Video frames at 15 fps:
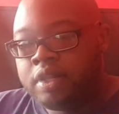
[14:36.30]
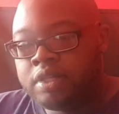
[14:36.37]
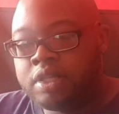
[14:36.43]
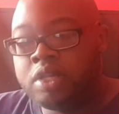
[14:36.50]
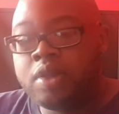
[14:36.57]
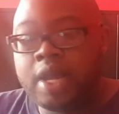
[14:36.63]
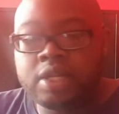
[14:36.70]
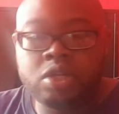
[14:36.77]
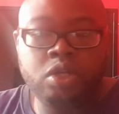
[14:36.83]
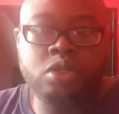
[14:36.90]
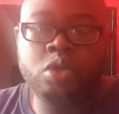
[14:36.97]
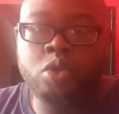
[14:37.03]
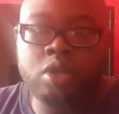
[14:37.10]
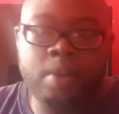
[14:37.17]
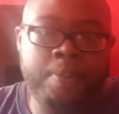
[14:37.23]
didn't know how to
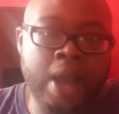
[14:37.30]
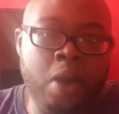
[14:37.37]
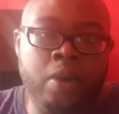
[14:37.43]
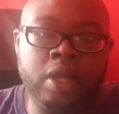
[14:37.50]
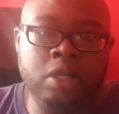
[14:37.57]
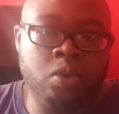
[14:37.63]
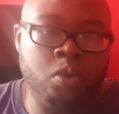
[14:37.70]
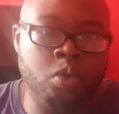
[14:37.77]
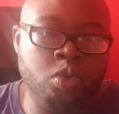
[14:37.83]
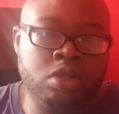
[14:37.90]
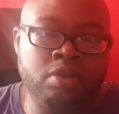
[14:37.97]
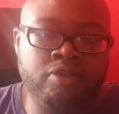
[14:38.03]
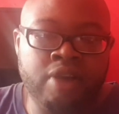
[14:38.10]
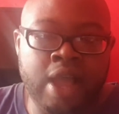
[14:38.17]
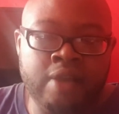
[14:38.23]
control their power. They were all
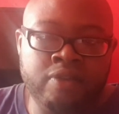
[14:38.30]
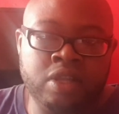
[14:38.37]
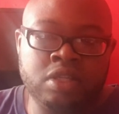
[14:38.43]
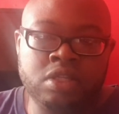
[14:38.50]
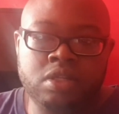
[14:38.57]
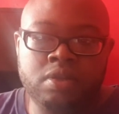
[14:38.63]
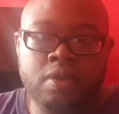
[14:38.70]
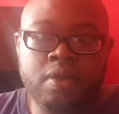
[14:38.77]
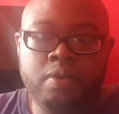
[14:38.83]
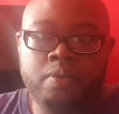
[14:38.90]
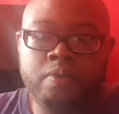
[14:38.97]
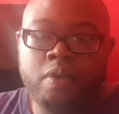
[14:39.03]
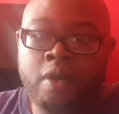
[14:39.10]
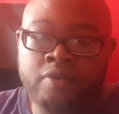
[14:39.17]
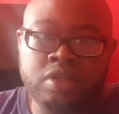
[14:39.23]
survivors.
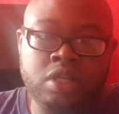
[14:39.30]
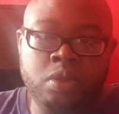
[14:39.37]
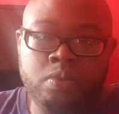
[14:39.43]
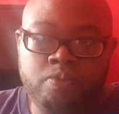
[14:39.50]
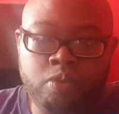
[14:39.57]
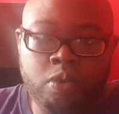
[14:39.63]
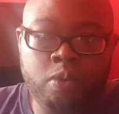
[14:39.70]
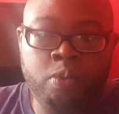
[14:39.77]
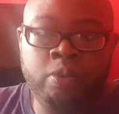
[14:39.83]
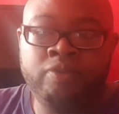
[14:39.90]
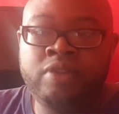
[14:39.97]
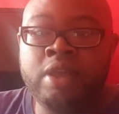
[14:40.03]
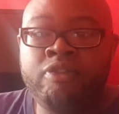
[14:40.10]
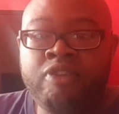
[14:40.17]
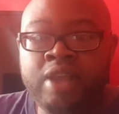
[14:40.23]
Obviously,
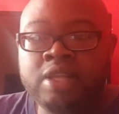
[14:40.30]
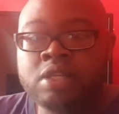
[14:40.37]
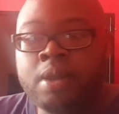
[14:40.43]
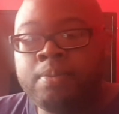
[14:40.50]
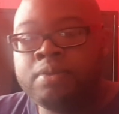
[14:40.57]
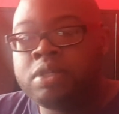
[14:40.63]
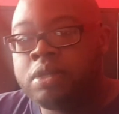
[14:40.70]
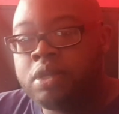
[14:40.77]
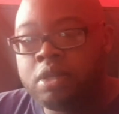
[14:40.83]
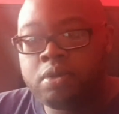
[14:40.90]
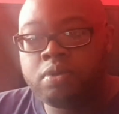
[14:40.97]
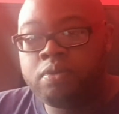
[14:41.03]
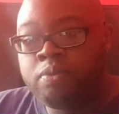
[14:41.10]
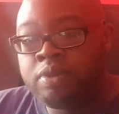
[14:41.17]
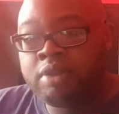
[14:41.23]
with their fears coming
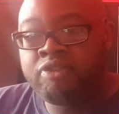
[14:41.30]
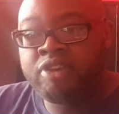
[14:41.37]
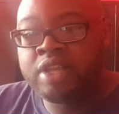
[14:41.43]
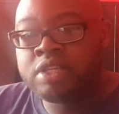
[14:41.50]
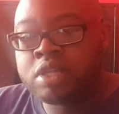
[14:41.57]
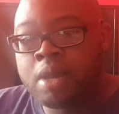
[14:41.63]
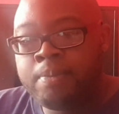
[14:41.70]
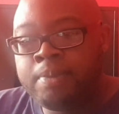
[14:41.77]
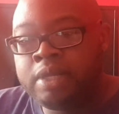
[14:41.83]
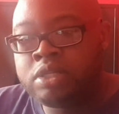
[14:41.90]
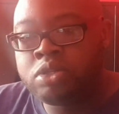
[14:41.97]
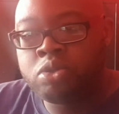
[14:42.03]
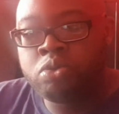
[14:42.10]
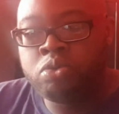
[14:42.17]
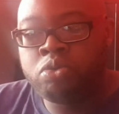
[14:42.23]

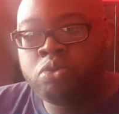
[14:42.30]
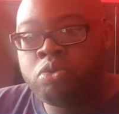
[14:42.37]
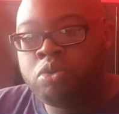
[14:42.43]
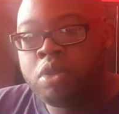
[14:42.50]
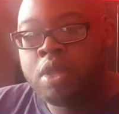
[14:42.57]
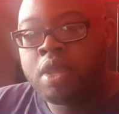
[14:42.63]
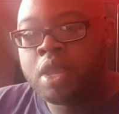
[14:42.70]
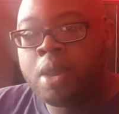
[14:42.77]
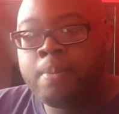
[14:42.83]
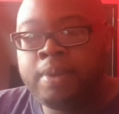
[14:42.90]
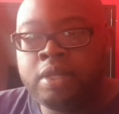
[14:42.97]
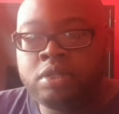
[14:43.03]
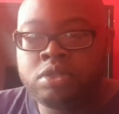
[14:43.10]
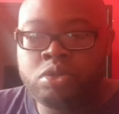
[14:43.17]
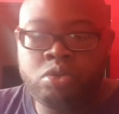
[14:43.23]
to
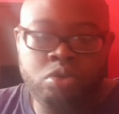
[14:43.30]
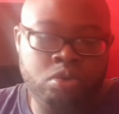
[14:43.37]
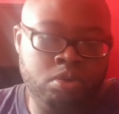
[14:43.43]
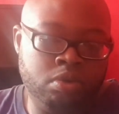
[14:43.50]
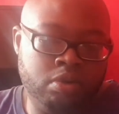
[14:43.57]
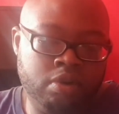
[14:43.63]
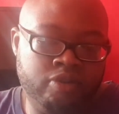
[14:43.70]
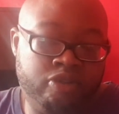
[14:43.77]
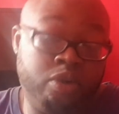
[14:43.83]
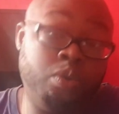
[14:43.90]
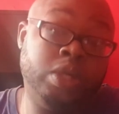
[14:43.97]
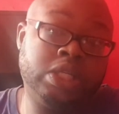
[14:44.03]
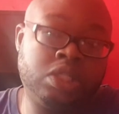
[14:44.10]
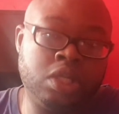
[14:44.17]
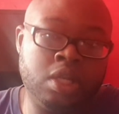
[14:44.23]

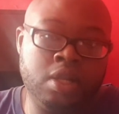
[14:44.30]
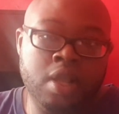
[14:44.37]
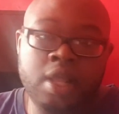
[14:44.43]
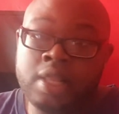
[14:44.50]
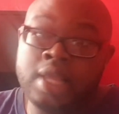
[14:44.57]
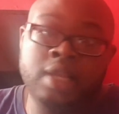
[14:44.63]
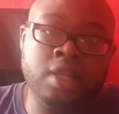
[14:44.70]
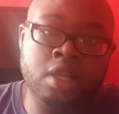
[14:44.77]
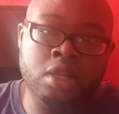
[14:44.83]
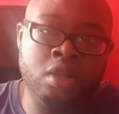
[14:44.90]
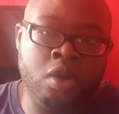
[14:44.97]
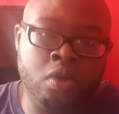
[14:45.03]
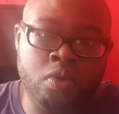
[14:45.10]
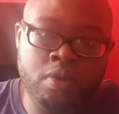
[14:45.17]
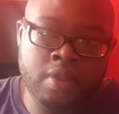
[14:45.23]
fruition, they didn't
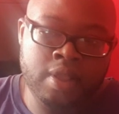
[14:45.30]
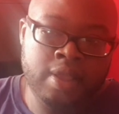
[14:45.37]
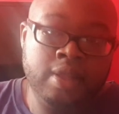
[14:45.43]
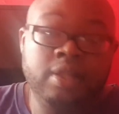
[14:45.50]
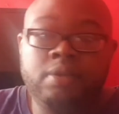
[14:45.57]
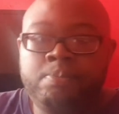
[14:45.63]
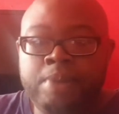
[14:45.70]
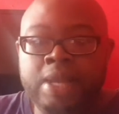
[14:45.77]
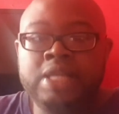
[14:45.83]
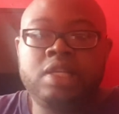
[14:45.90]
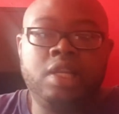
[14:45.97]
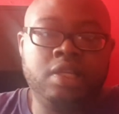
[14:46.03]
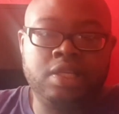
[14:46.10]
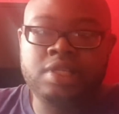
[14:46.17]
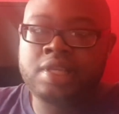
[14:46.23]
know.
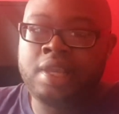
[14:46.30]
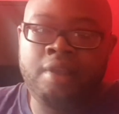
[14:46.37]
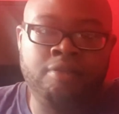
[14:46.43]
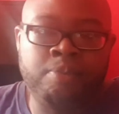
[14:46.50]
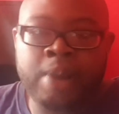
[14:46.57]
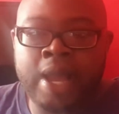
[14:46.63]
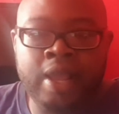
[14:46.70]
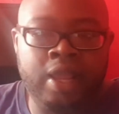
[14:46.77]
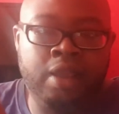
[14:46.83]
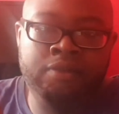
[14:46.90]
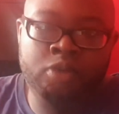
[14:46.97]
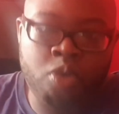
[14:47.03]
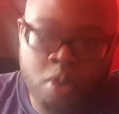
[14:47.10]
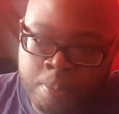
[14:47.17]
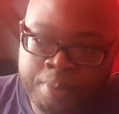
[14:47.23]
Basically, deceived by an
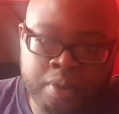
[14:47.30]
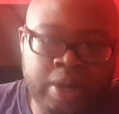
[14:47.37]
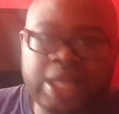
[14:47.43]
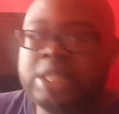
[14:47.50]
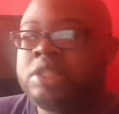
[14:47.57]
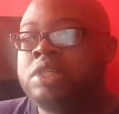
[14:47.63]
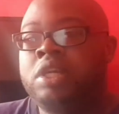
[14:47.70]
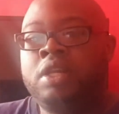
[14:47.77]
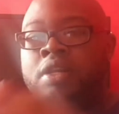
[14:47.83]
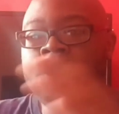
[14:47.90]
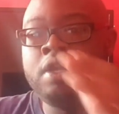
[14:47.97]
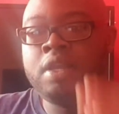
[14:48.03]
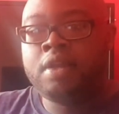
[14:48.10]
evil corporation